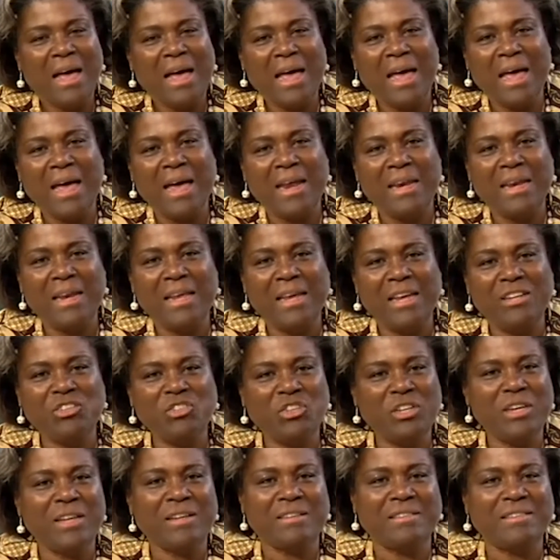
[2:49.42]
And it
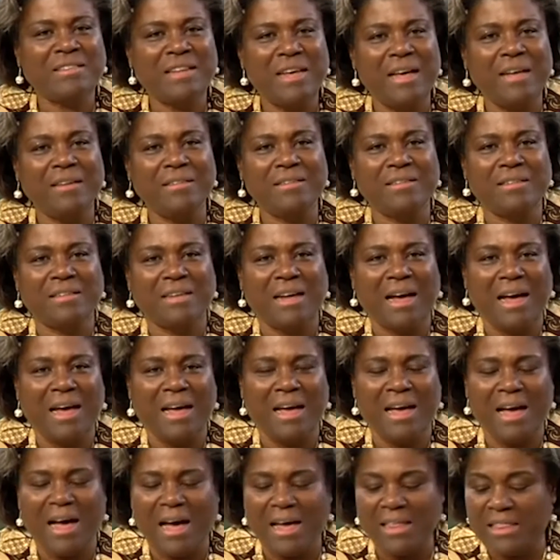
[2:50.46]
should exist,
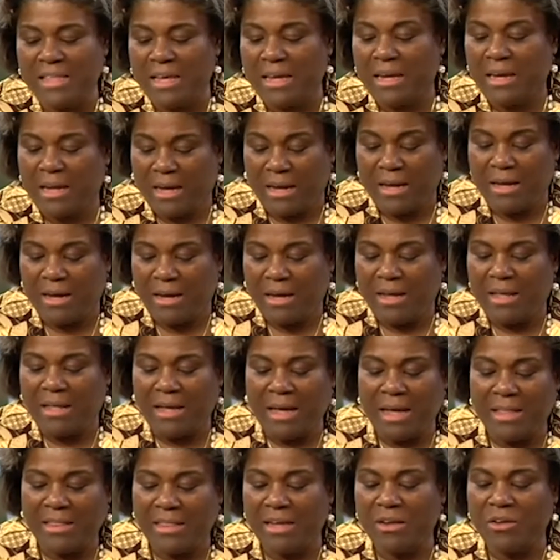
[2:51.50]
I
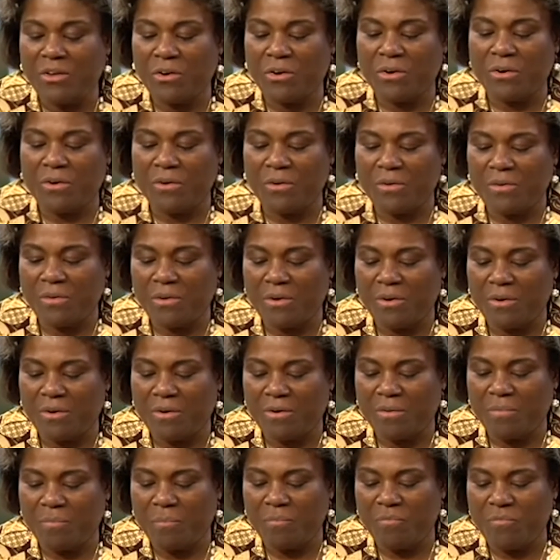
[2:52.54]
think
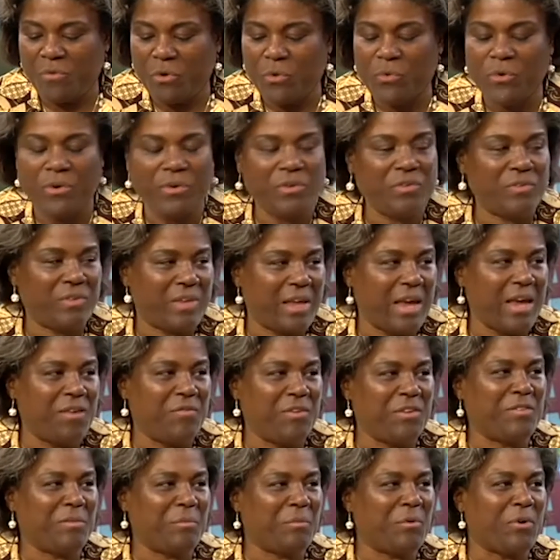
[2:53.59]
your viewers gave
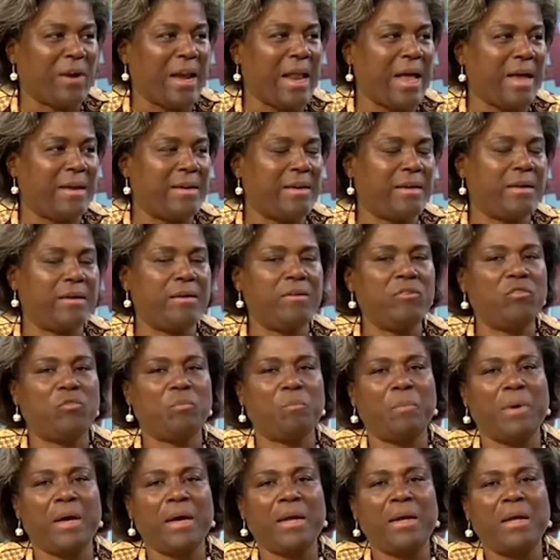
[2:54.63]
us some great ideas,
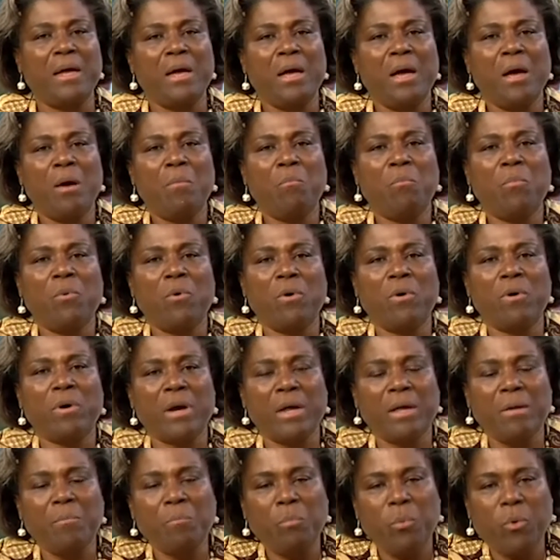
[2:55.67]
but
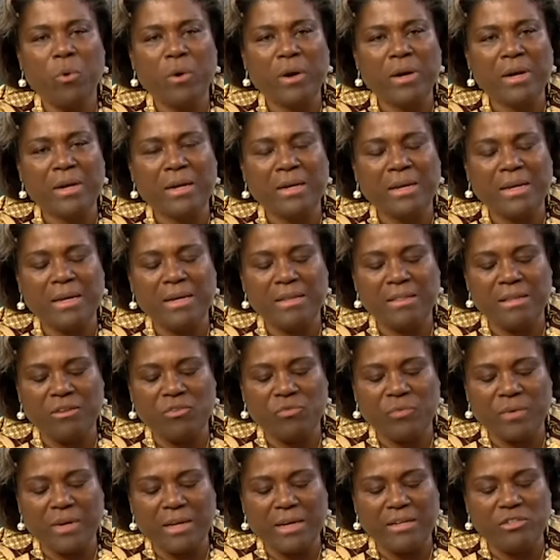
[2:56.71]
more importantly,
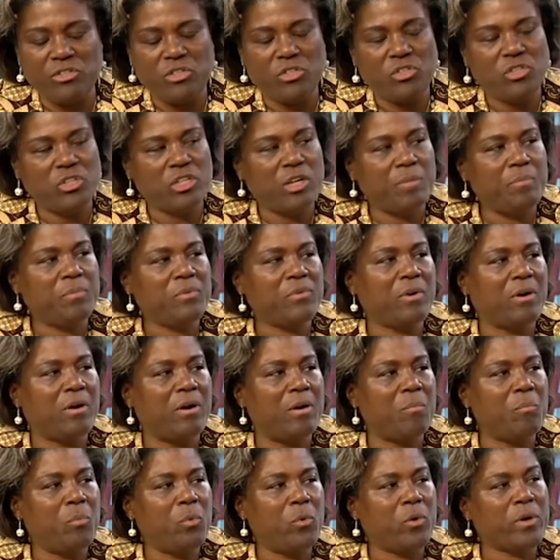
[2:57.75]
these relationships
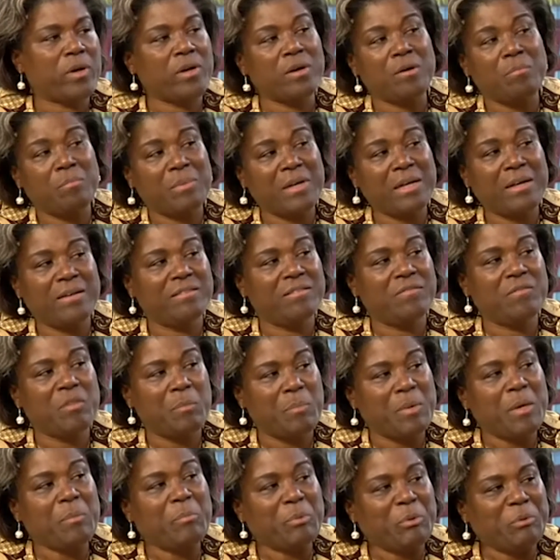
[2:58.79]
are important because of
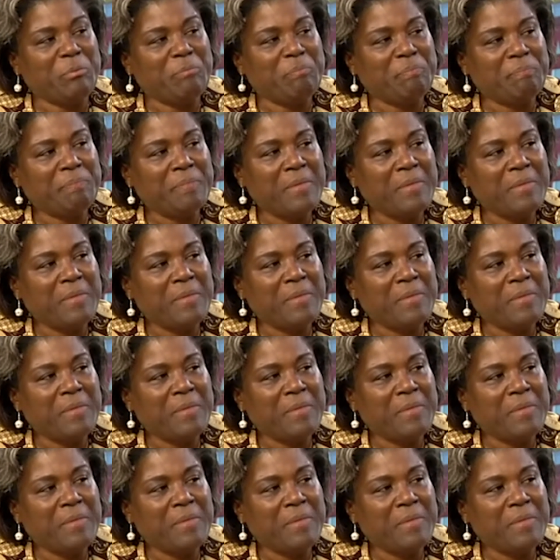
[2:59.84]
the people.